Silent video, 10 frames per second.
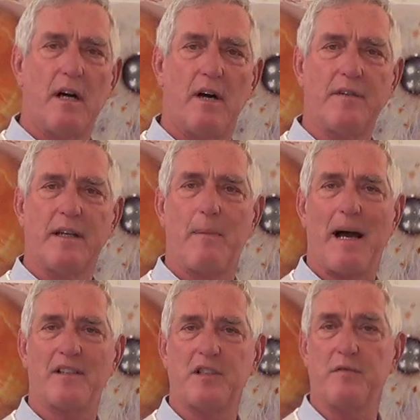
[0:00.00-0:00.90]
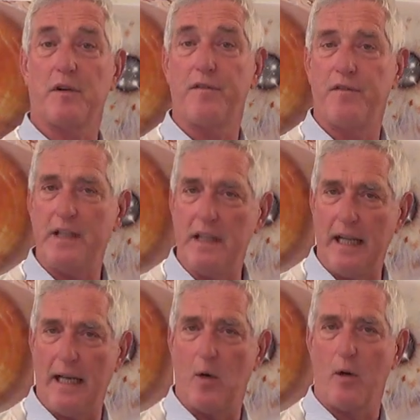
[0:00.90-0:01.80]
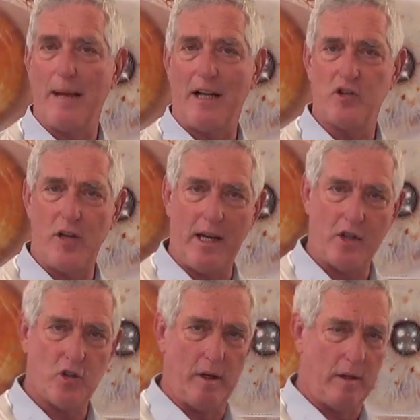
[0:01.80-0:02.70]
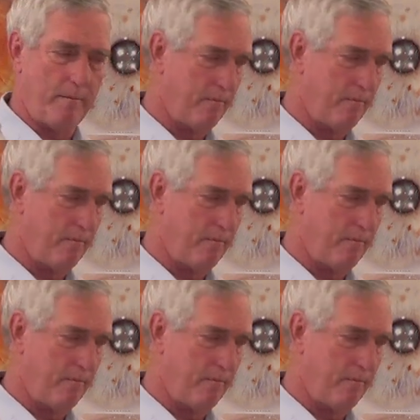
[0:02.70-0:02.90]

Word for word: of the capacity for feeling or imagination.